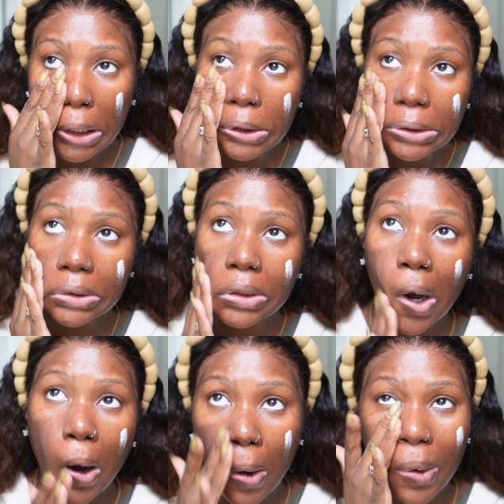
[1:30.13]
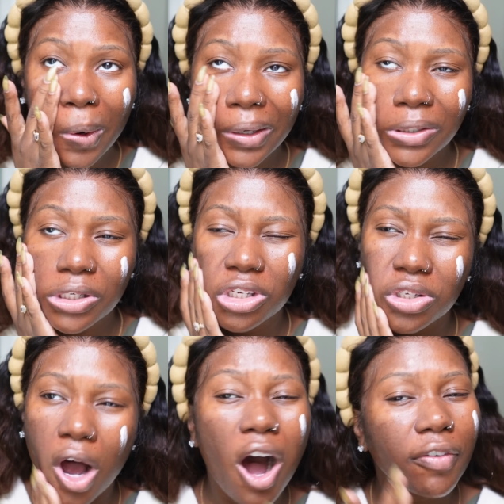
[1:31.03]
so
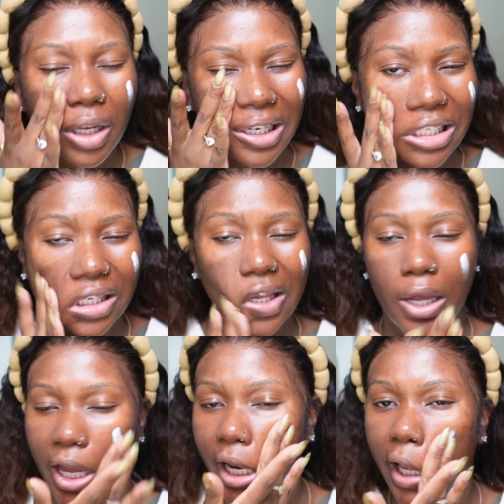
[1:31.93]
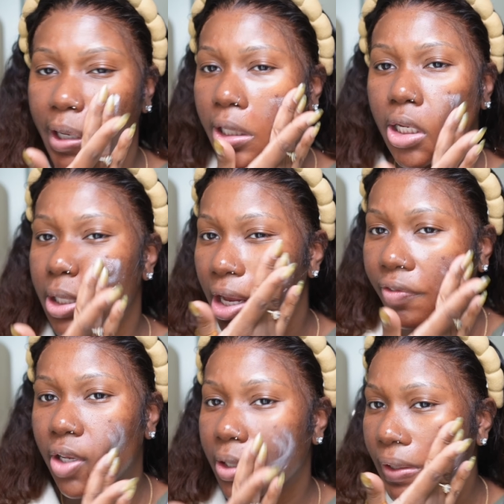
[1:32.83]
soft on the skin and it
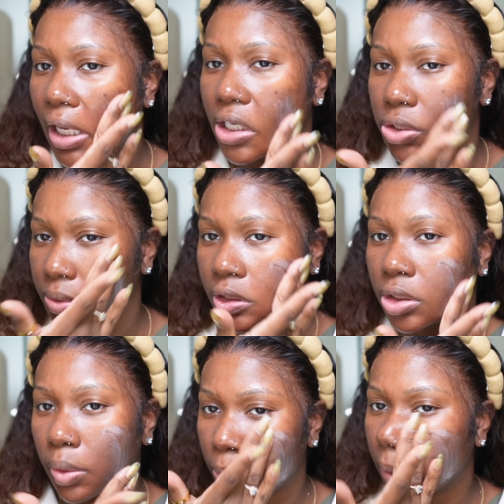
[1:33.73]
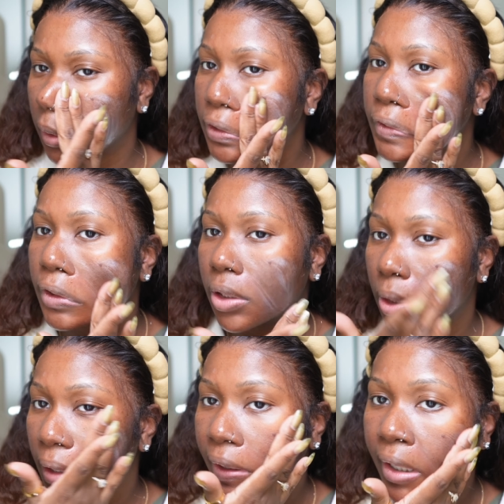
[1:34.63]
definitely like shrinks your pores.
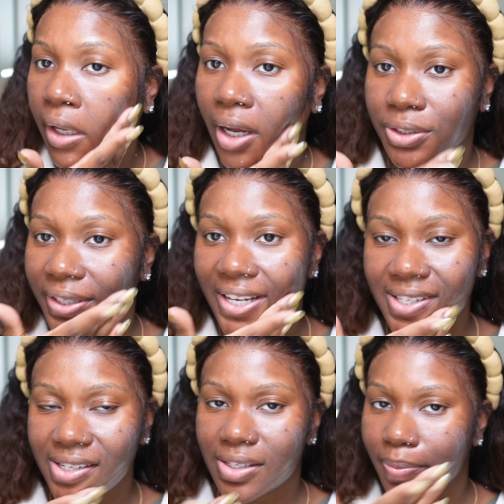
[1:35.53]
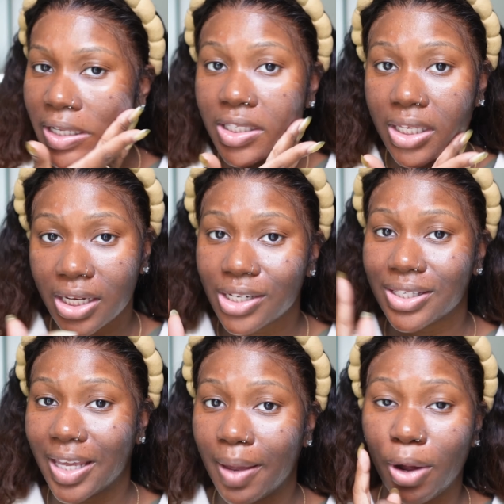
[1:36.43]
As you guys can see, my skin has
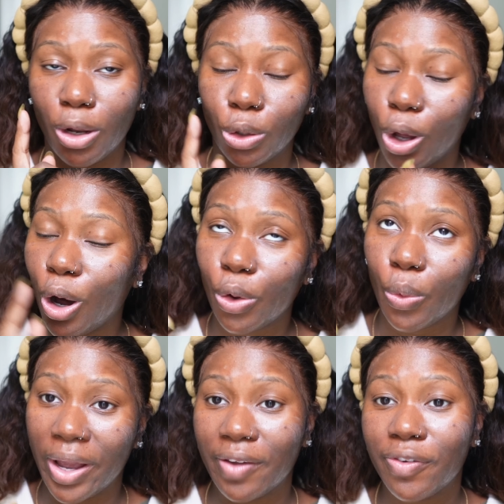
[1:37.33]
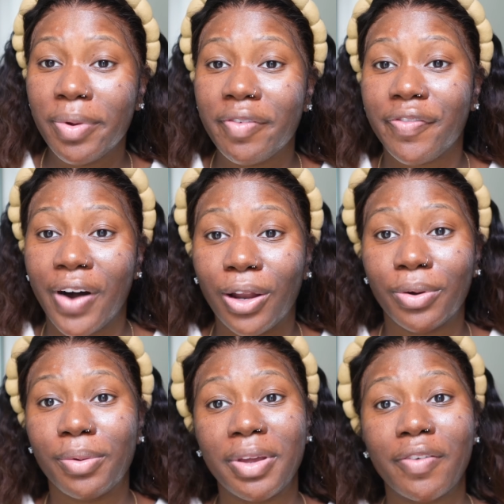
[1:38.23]
came a long way. If you've been
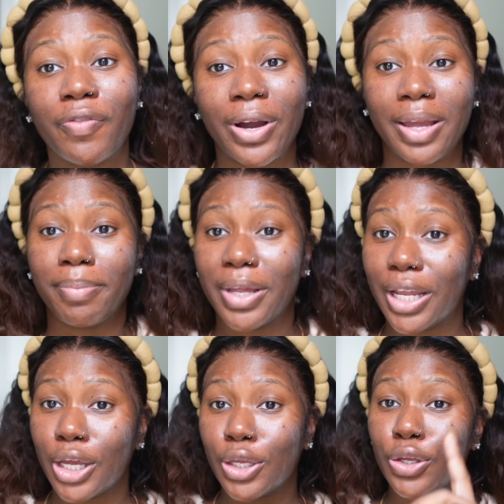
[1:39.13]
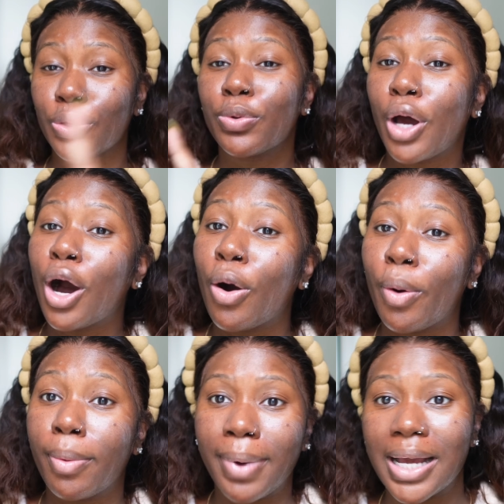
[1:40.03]
following me for a minute, you
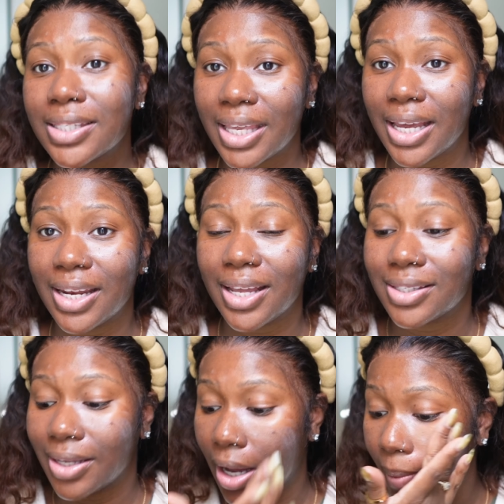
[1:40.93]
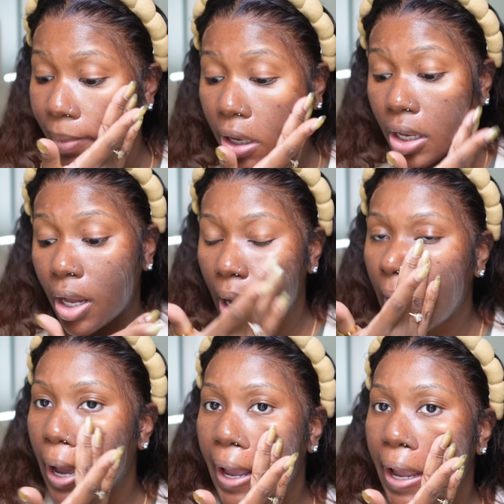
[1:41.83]
know my skin has come
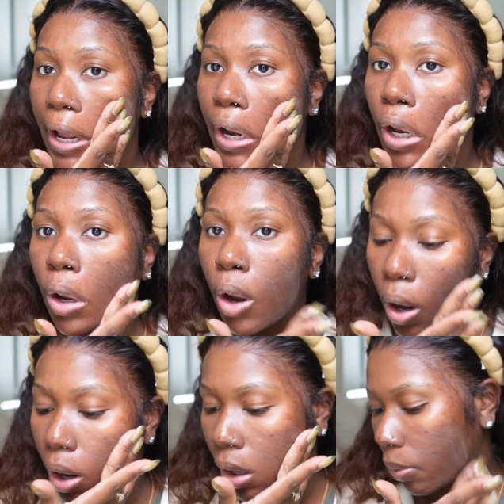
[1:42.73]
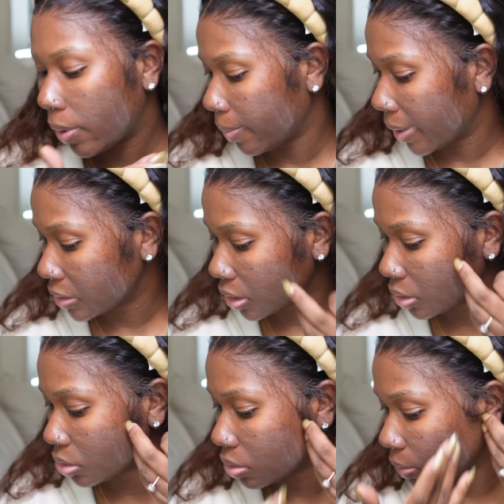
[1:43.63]
a long way. My skin
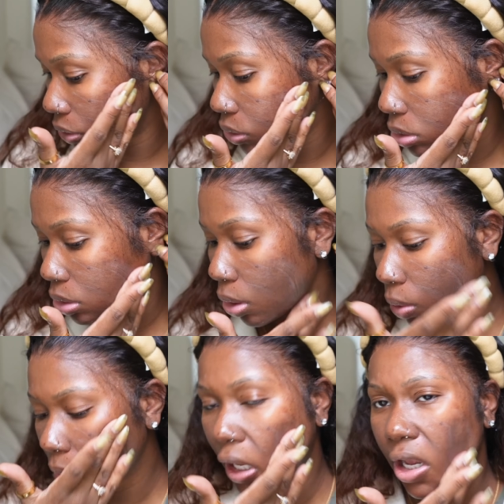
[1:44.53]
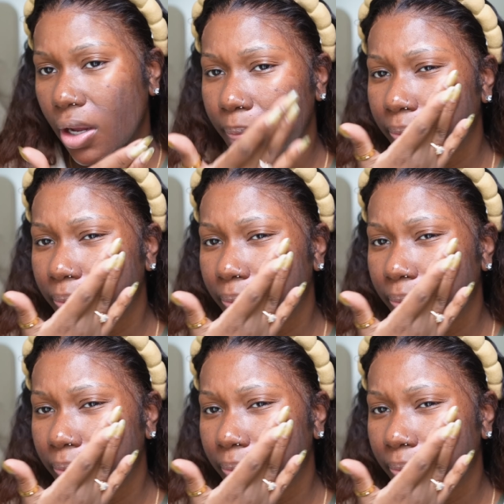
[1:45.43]
used to be so like